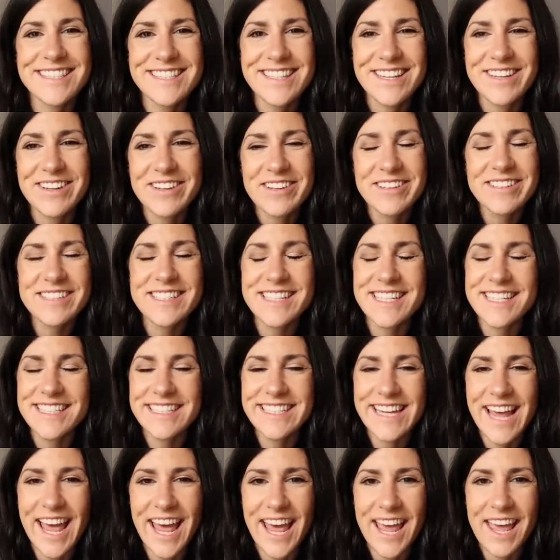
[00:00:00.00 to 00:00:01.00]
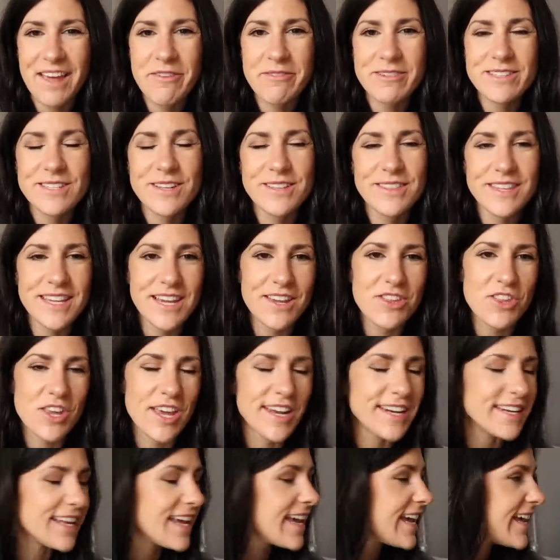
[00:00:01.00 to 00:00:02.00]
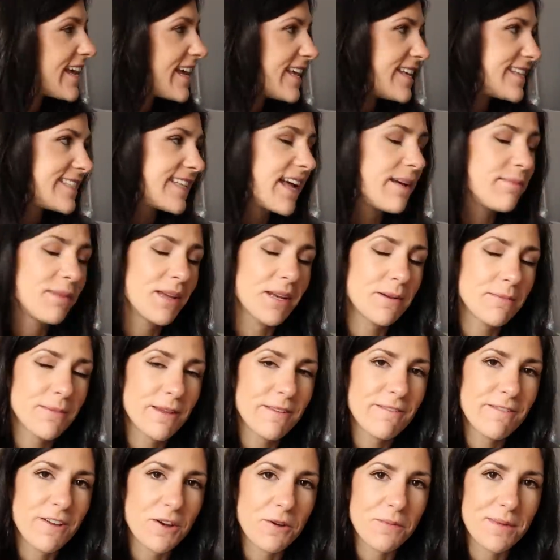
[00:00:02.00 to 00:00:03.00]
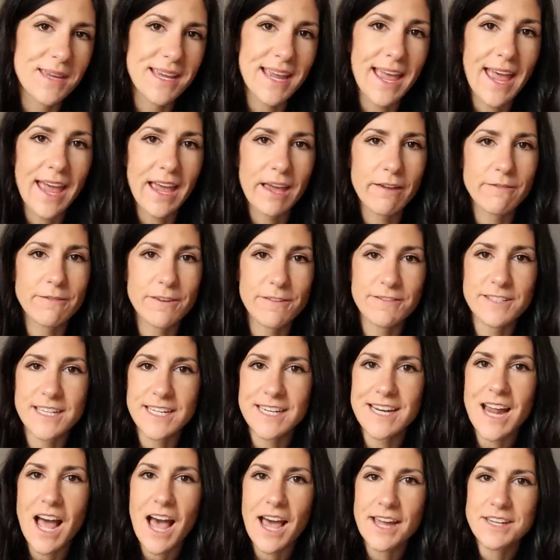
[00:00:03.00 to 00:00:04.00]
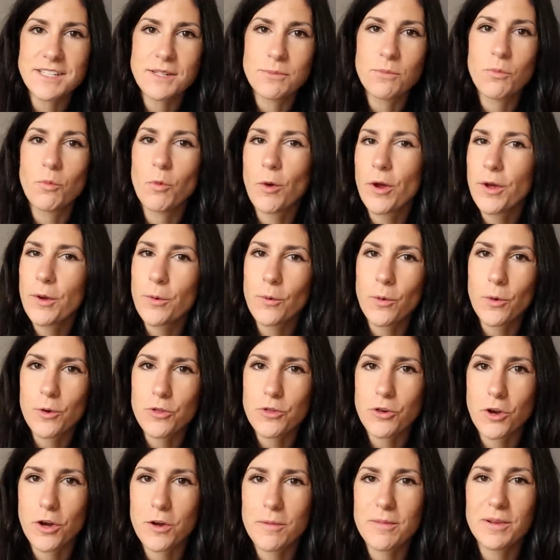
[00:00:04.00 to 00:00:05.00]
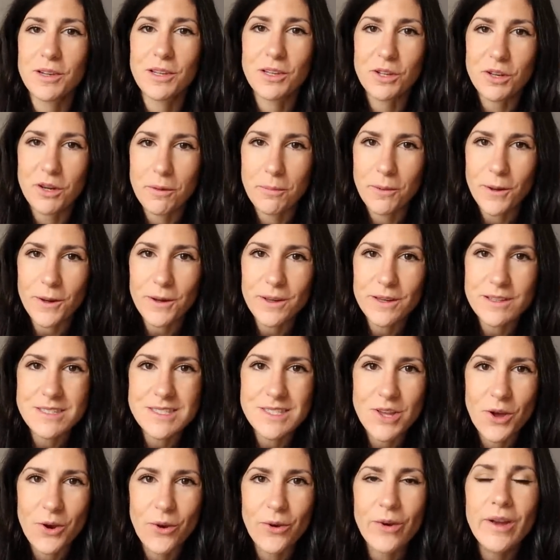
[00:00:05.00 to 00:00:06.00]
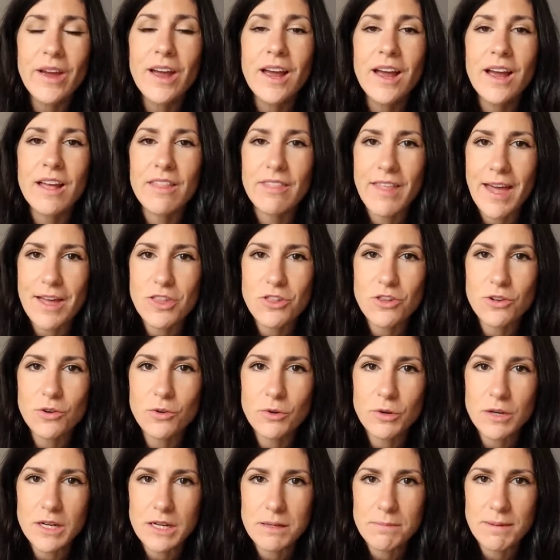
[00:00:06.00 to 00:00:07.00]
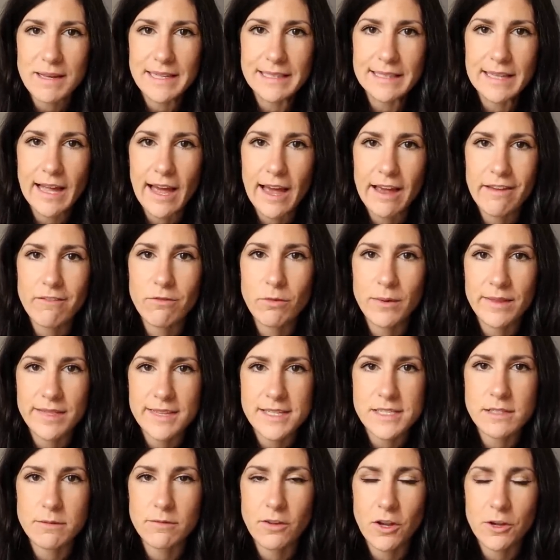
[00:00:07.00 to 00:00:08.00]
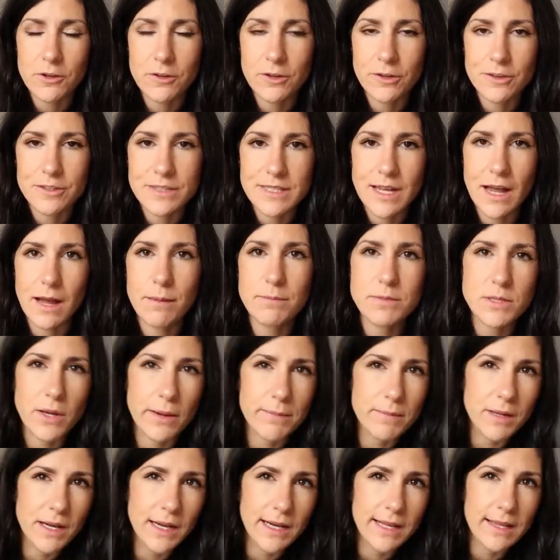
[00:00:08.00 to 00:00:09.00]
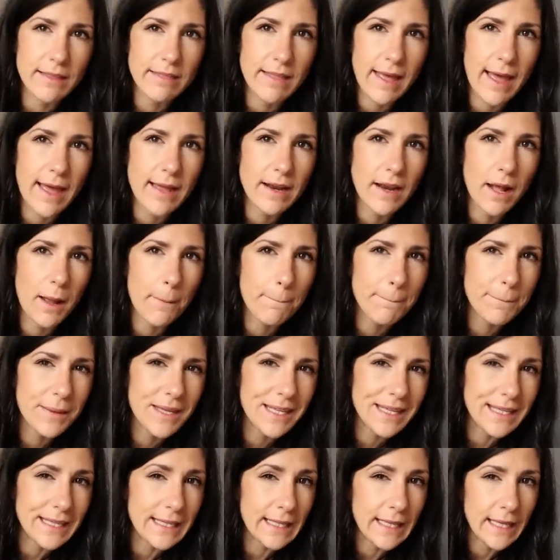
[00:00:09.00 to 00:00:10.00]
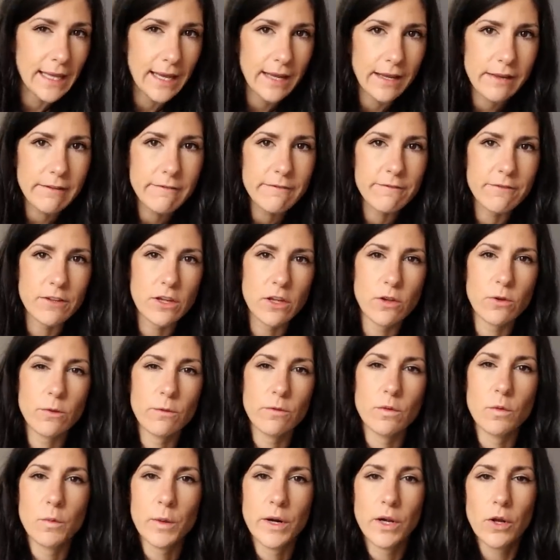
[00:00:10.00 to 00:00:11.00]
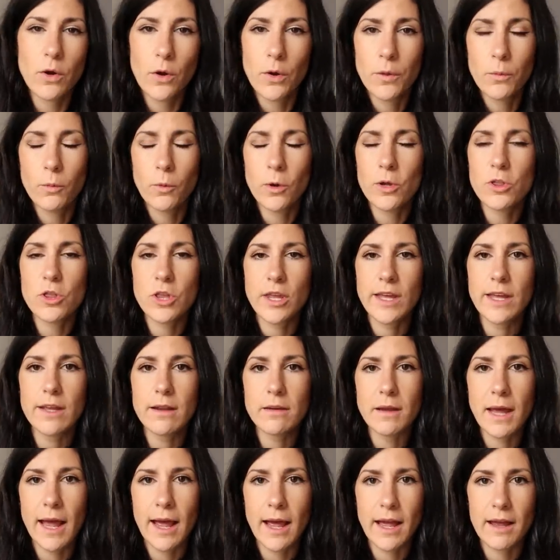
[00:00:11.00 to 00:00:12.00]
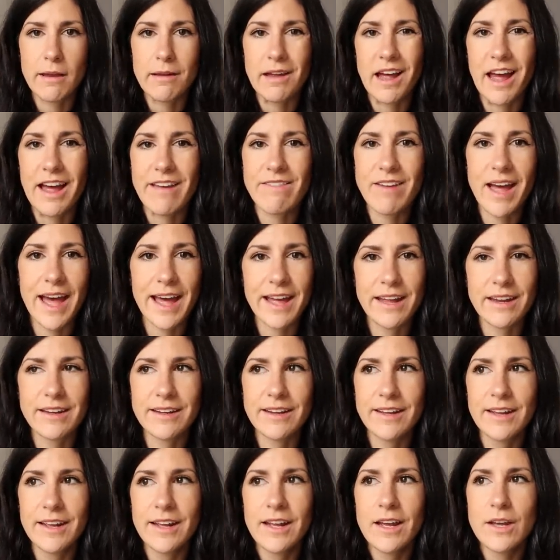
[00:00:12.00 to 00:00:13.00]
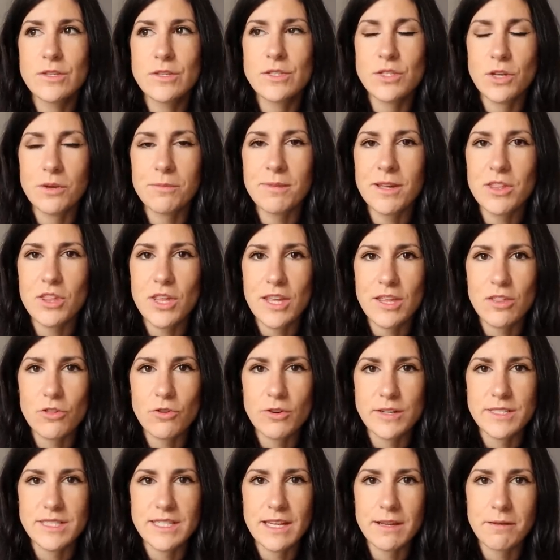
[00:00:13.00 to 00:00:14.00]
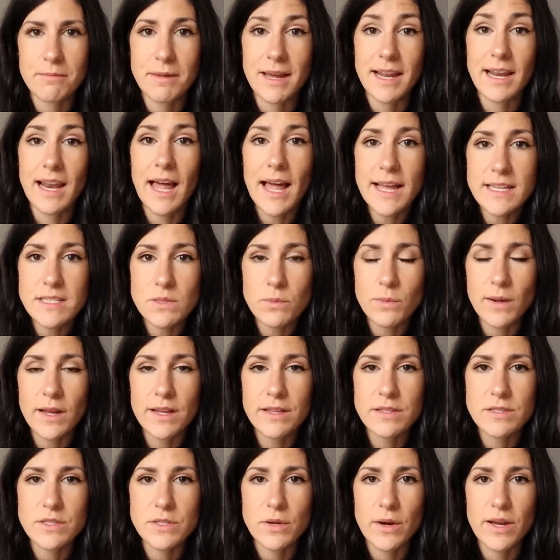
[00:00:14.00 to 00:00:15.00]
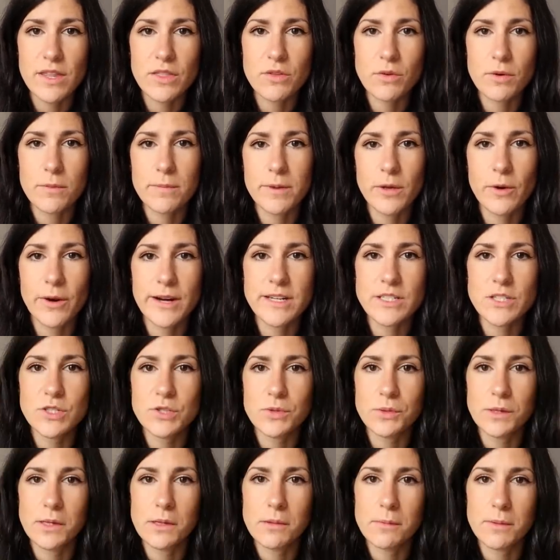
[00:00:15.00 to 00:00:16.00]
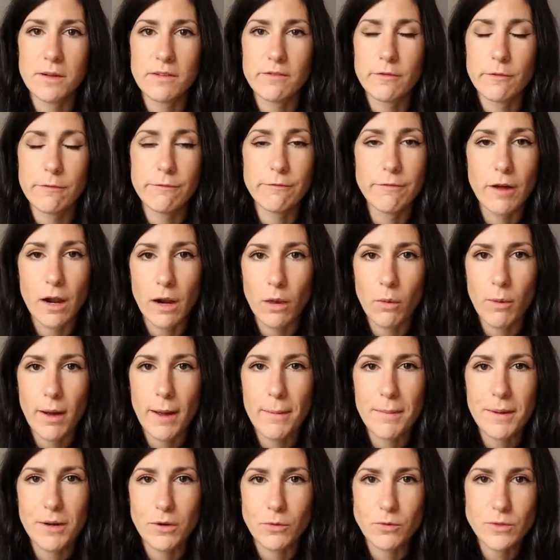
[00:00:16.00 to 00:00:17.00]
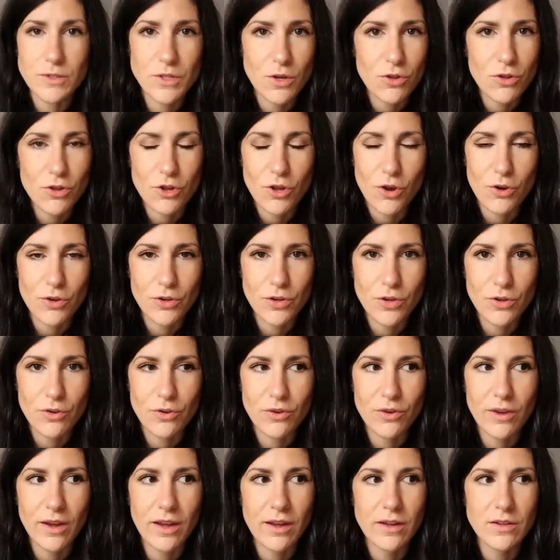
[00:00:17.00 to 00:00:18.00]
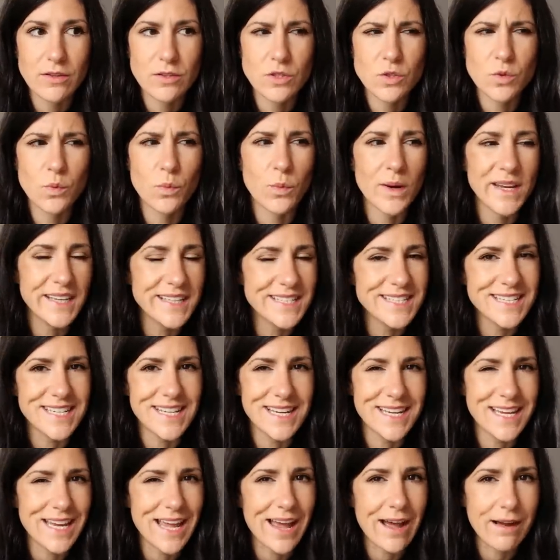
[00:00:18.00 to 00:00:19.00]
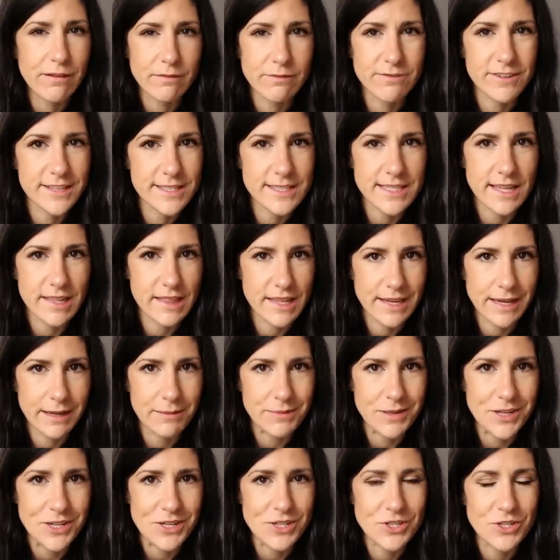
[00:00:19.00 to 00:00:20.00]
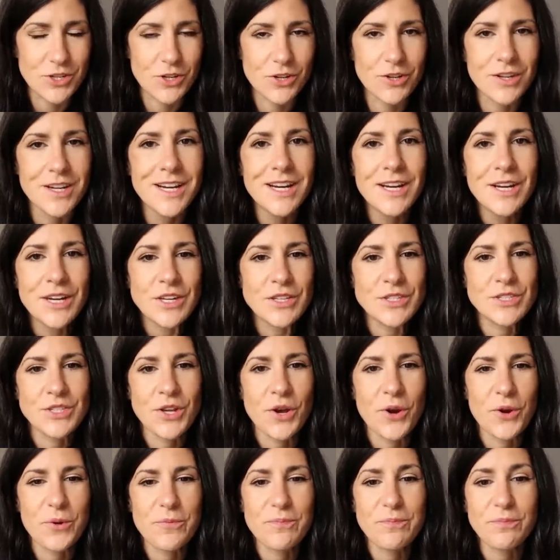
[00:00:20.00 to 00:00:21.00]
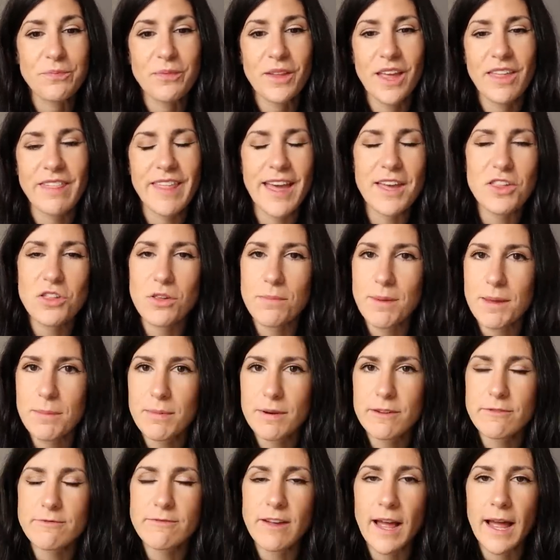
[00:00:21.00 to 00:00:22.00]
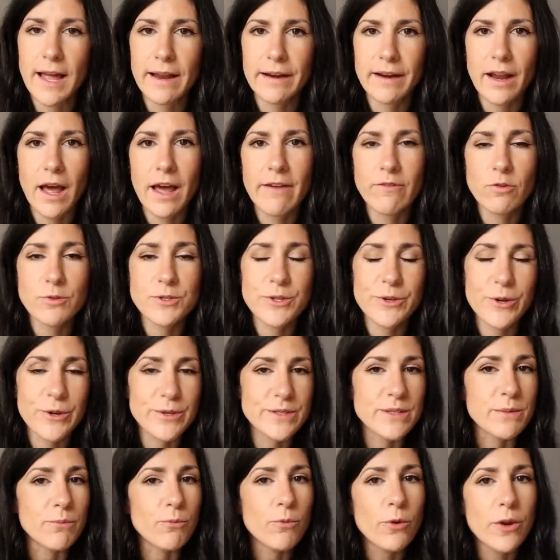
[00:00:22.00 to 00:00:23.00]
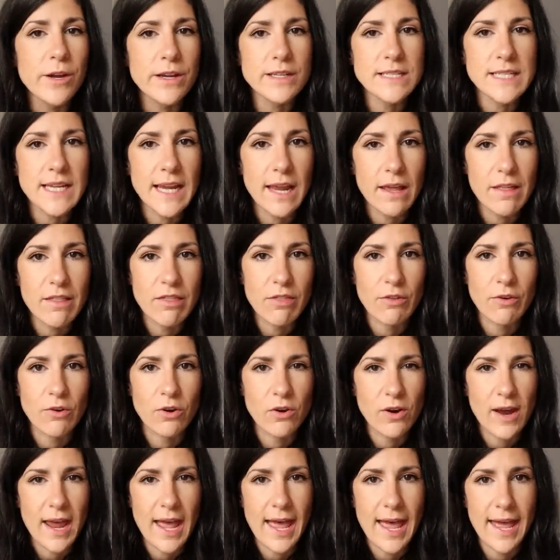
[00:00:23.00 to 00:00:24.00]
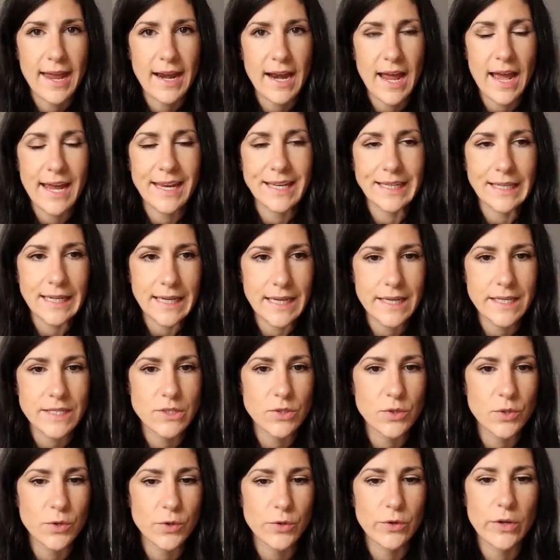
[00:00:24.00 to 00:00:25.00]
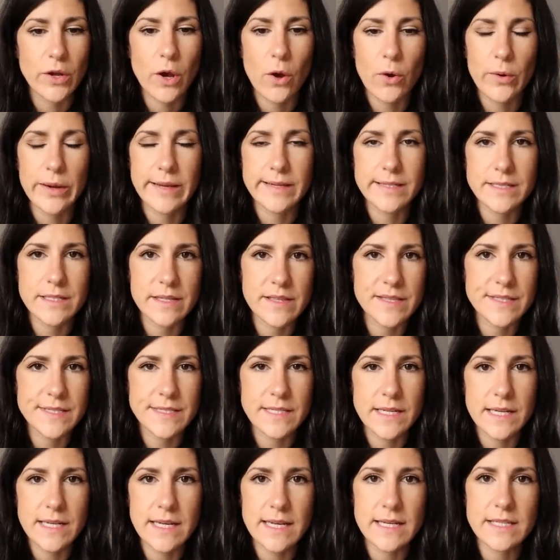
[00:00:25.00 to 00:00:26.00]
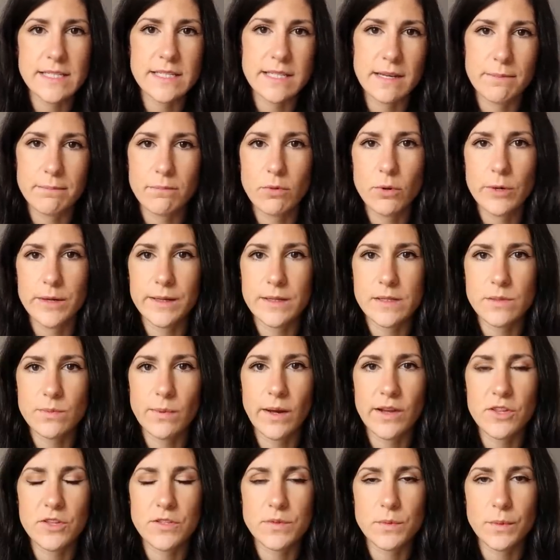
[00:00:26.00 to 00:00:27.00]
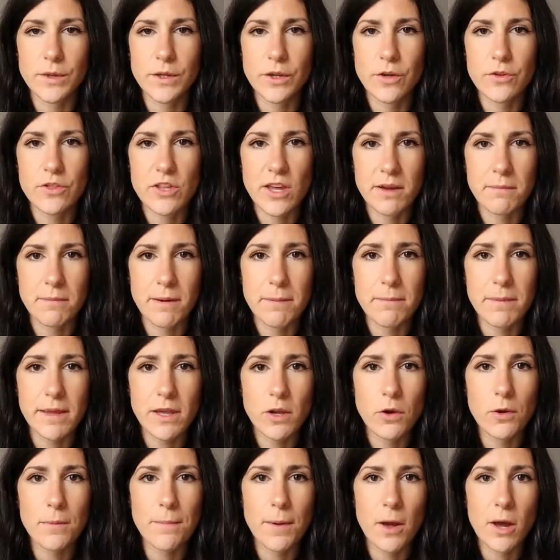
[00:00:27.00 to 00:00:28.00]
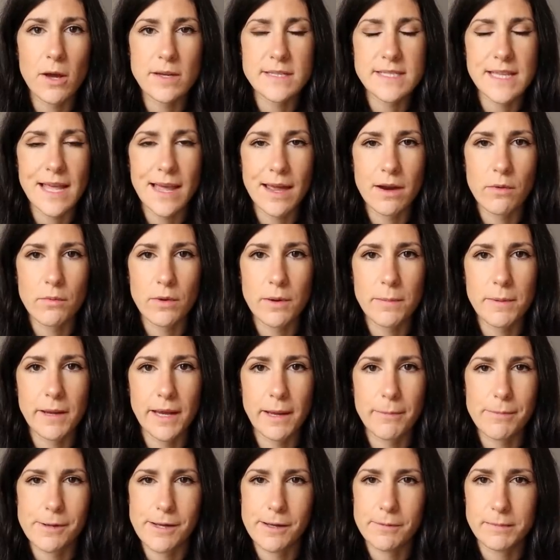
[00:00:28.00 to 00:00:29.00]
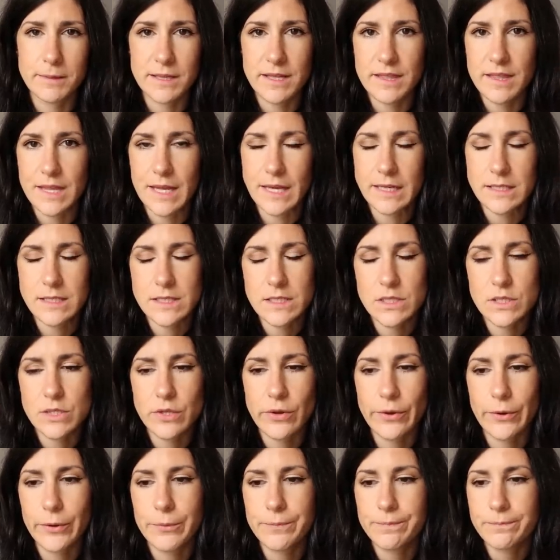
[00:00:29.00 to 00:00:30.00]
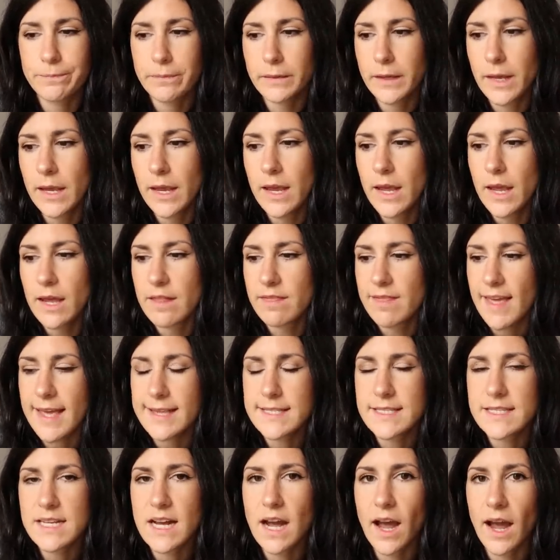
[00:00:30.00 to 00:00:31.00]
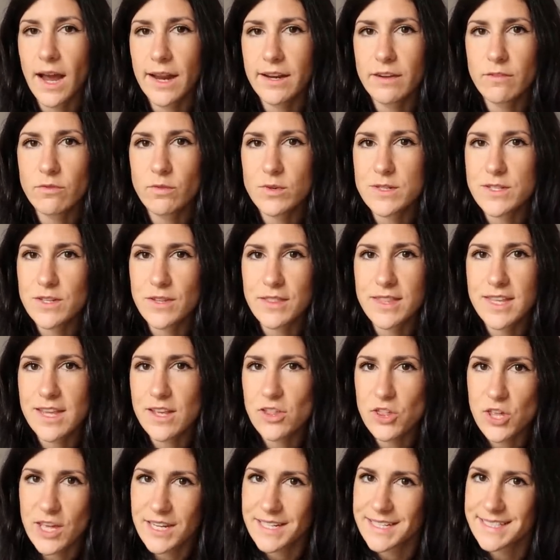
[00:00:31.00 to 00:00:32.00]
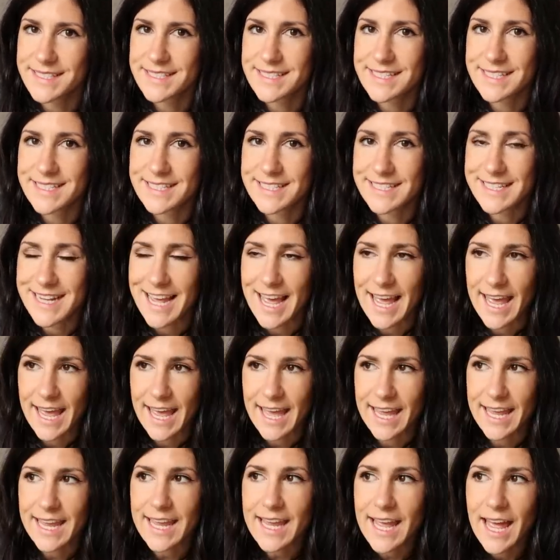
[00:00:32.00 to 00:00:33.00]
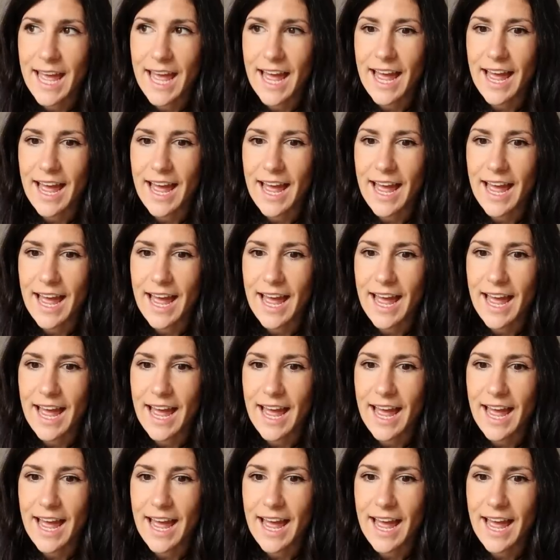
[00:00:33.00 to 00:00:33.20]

So today what's on the agenda is I'm going to be filming a 15 item wardrobe lookbook. So that should already be live when this vlog goes up. So I'm going to link that up here for you if you want to go and watch it. I've had so much interest in my last one, so I thought it'd be great to do a little bit of a follow up and also show you 20 outfits I think I'm going to do. So that should be a bit of fun. I've also got some work to get through and I need to go into the city at some point as well. I just want to go check my PO box and I want to pick up a couple of things. So that's kind of what's on the agenda today.